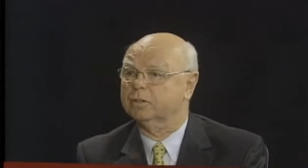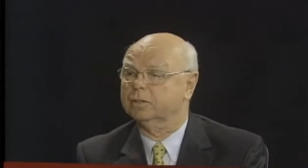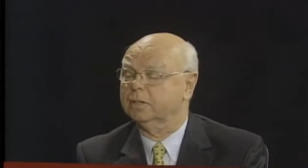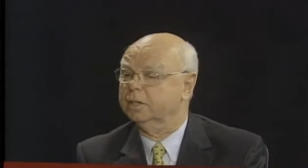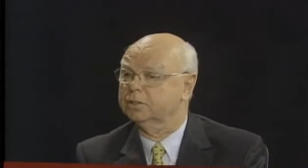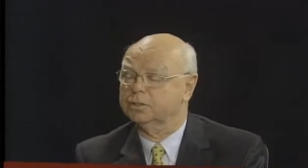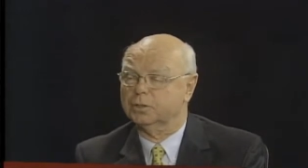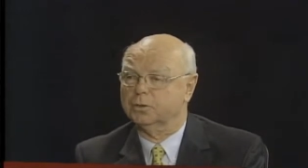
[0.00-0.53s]

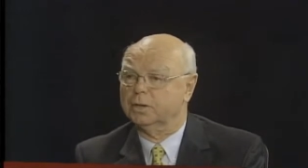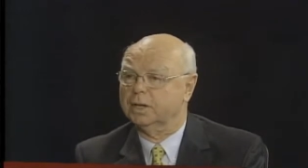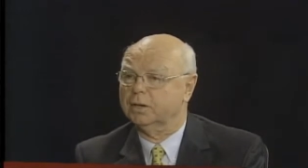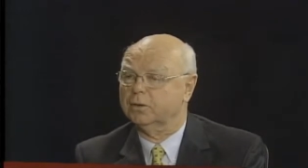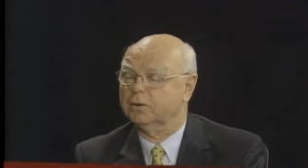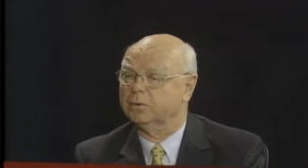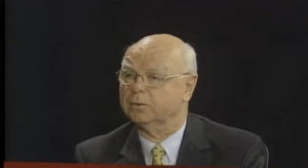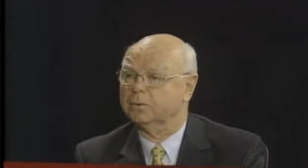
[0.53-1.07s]
They short
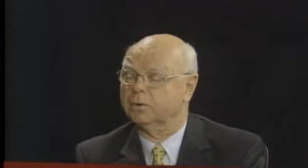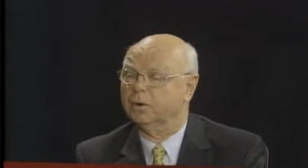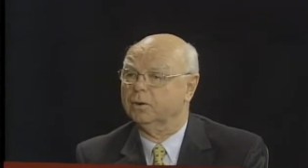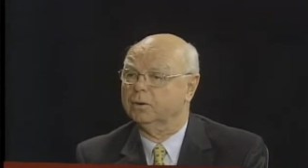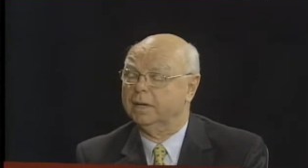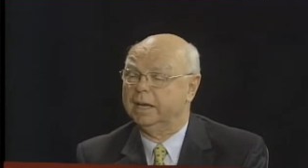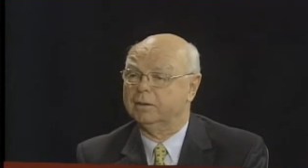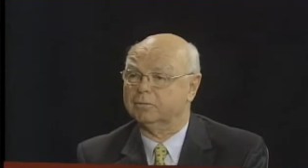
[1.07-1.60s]
out
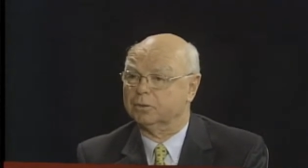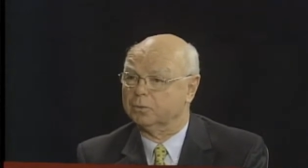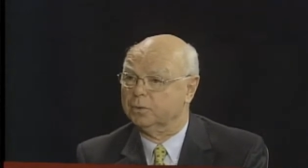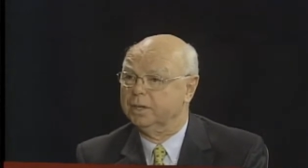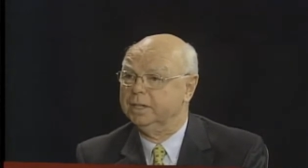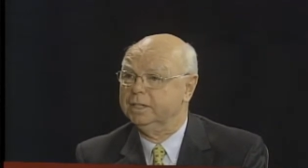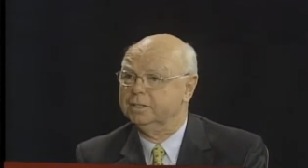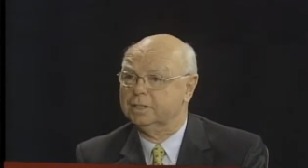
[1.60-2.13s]
after
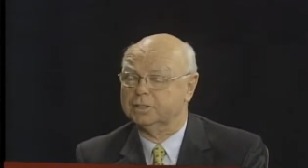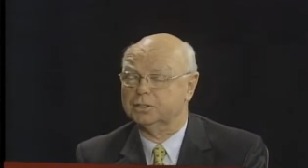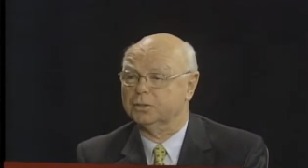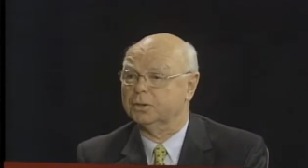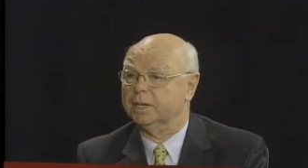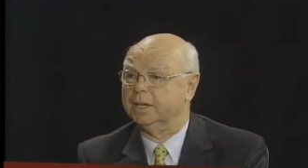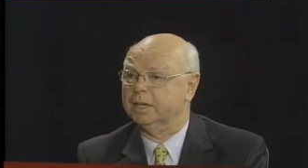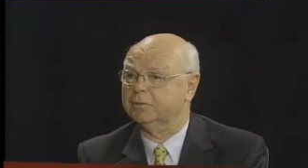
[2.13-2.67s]
rain. They
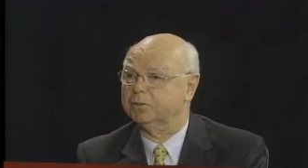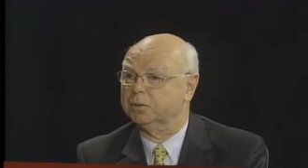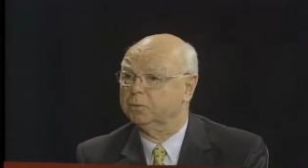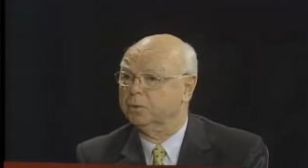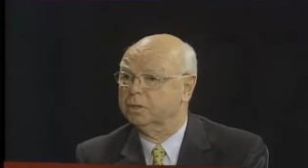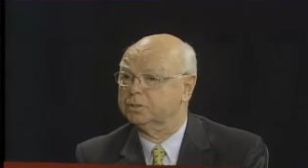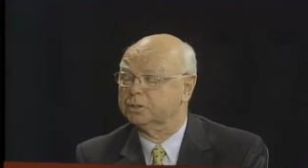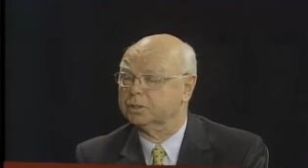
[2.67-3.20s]
short out after you
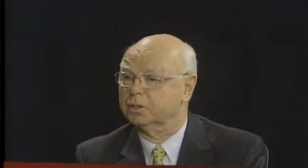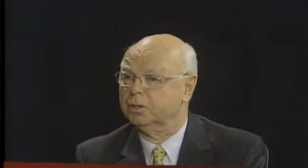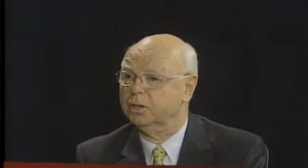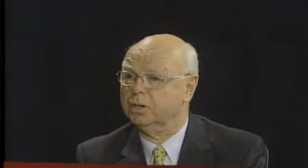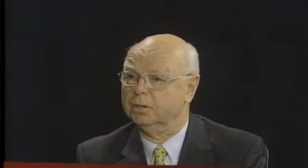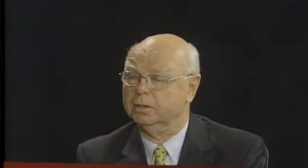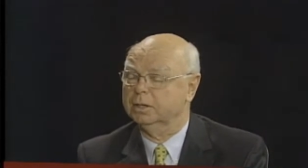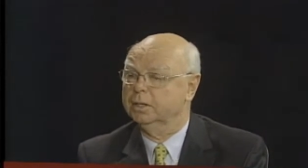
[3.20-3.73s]
wash your
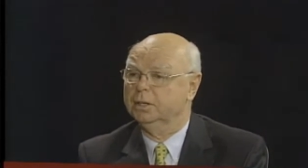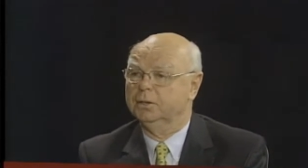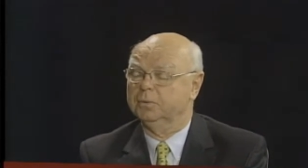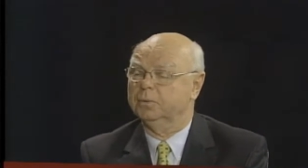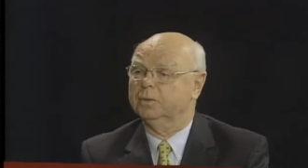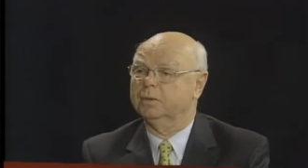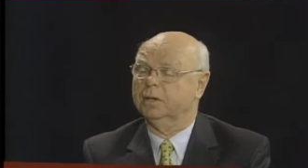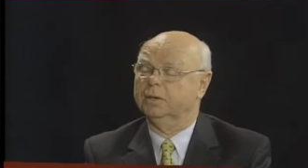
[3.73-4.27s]
car.
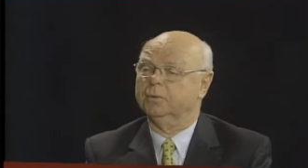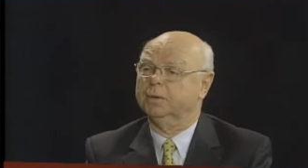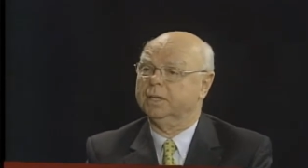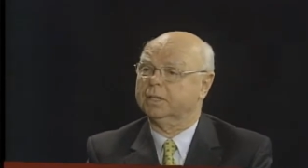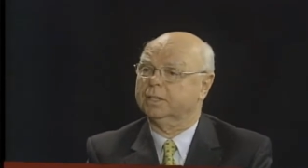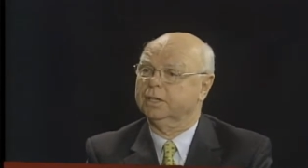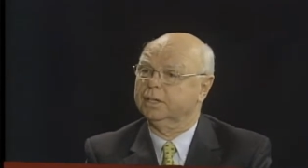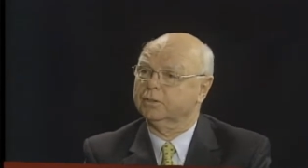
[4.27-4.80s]
We
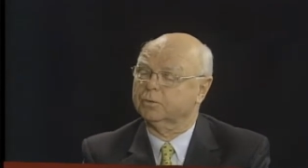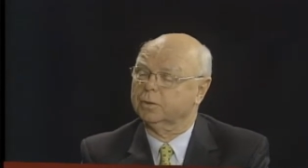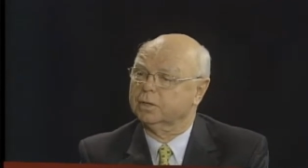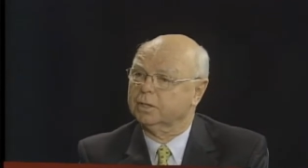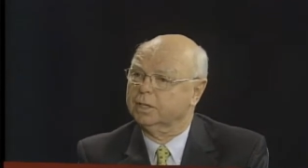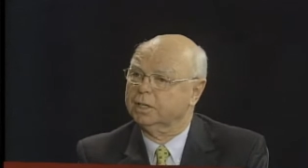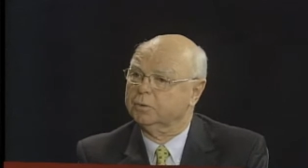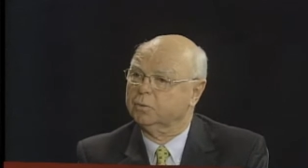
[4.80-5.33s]
had a case where
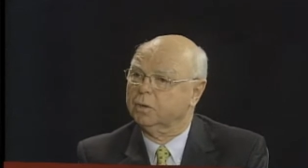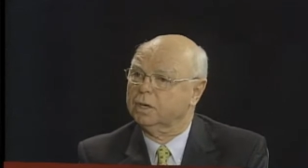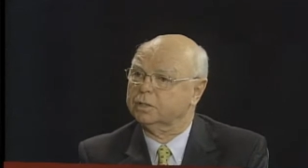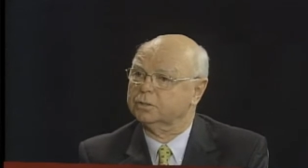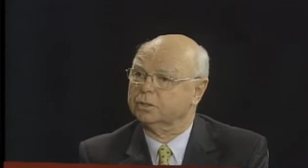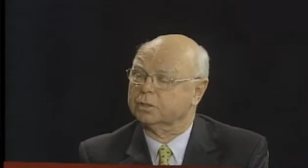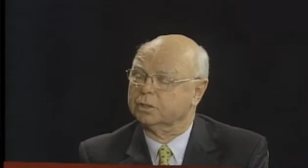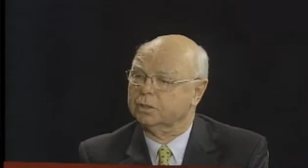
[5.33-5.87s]
a lady washed her